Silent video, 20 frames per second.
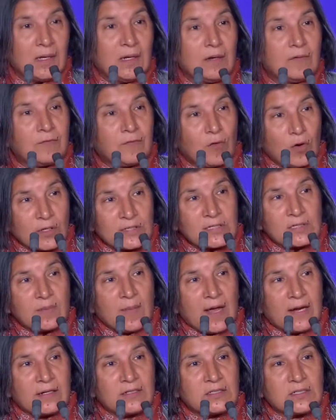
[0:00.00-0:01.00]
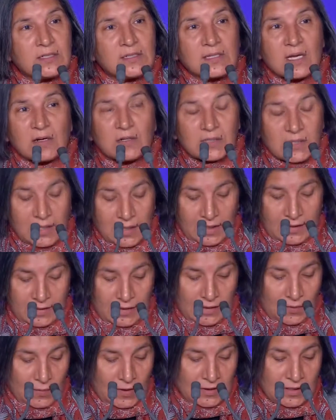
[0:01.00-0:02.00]
Forced marriages are
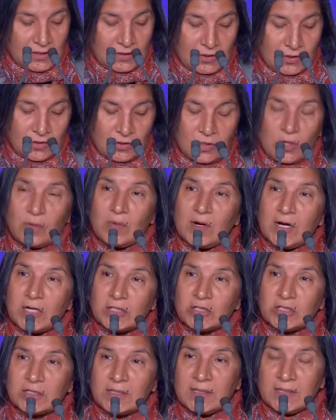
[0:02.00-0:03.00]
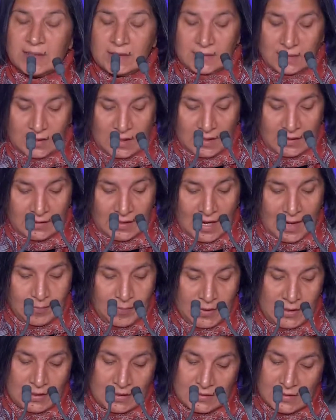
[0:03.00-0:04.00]
occurring, whether through coercion,
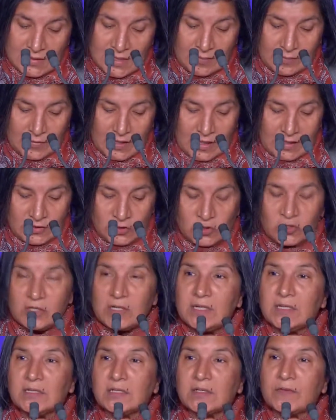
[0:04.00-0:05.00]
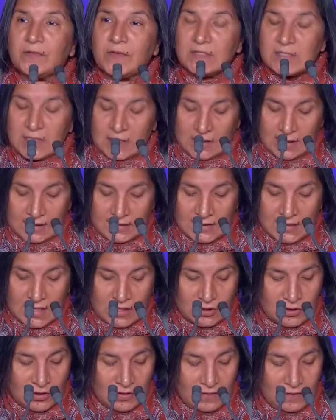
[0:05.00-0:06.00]
kidnapping in some countries, physical and
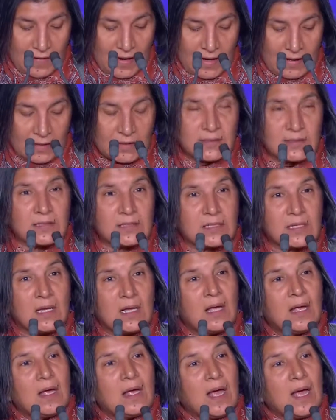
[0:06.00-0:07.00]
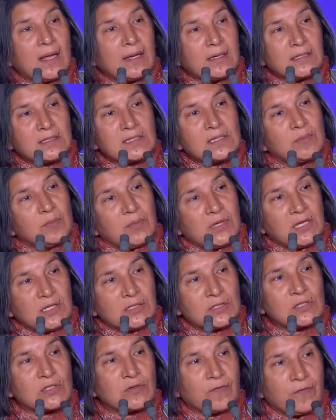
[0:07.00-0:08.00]
sexual violence, and it's a
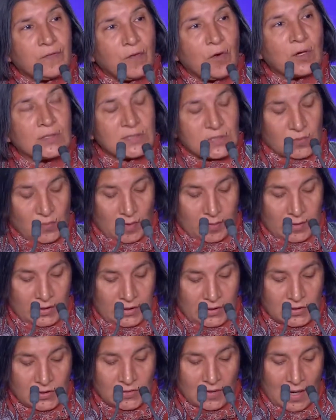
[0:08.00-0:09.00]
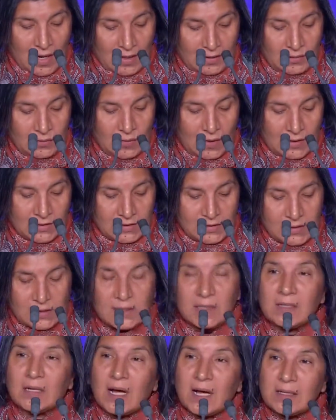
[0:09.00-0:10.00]
means to force women into unwanted
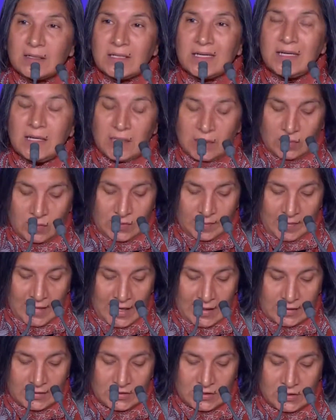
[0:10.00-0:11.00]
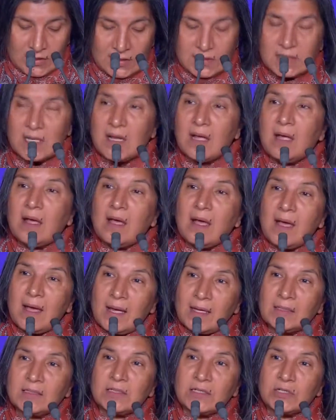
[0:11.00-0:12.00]
and unequal marriages
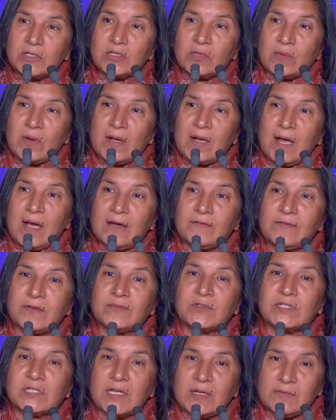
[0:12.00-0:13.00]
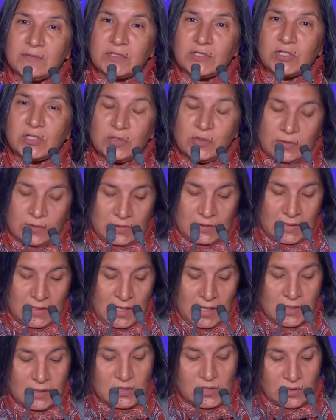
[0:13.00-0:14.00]
and into a life of servitude.
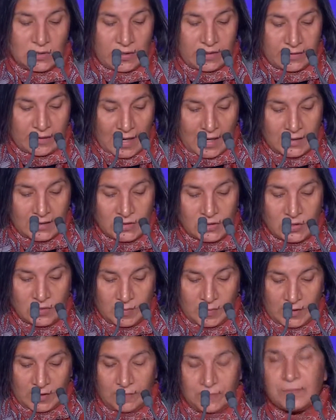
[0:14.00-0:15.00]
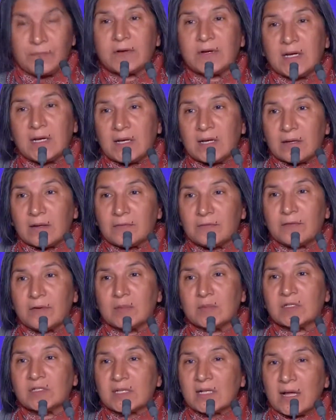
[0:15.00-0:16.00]
So the right to be free
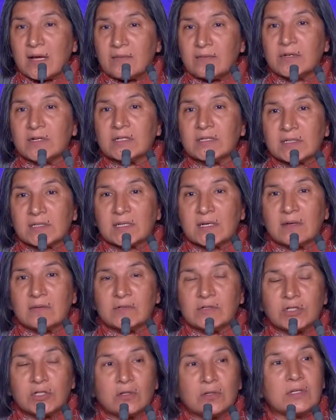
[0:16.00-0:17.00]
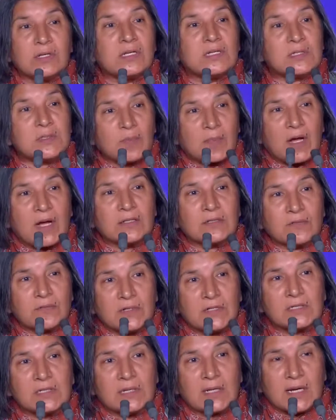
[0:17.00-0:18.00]
from slavery and servitude is part of
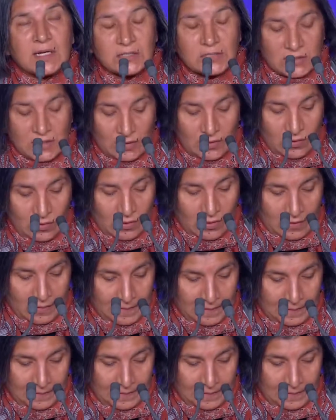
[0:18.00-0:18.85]
international law.